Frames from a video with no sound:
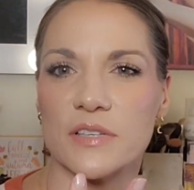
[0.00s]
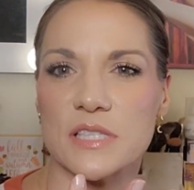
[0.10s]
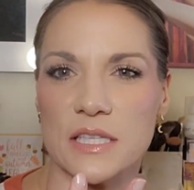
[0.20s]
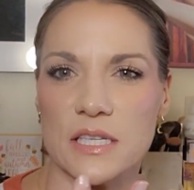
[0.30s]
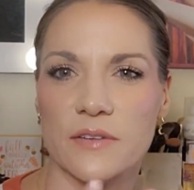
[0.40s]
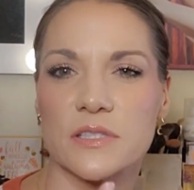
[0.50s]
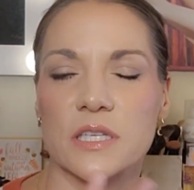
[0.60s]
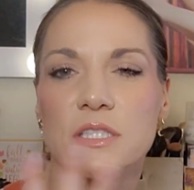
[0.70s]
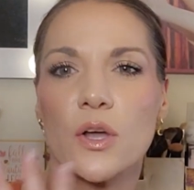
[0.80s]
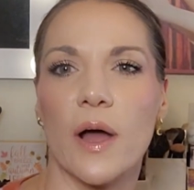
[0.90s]
sensitive
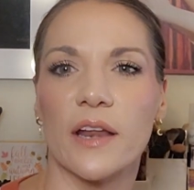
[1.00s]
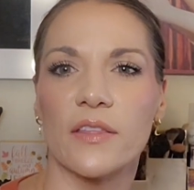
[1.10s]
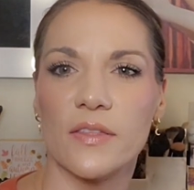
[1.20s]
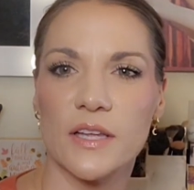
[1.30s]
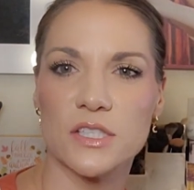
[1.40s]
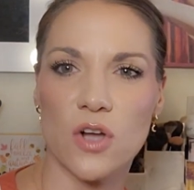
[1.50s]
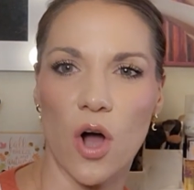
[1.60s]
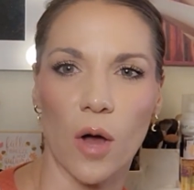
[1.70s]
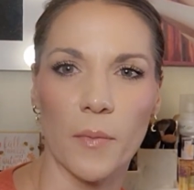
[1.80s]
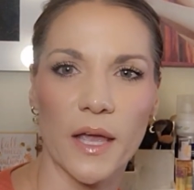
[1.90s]
skin, so anything that's
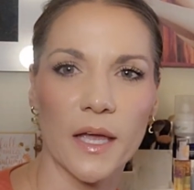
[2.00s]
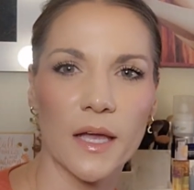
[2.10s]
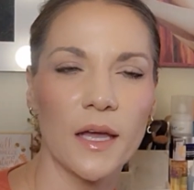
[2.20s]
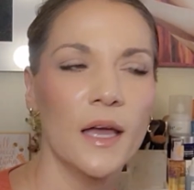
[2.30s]
calming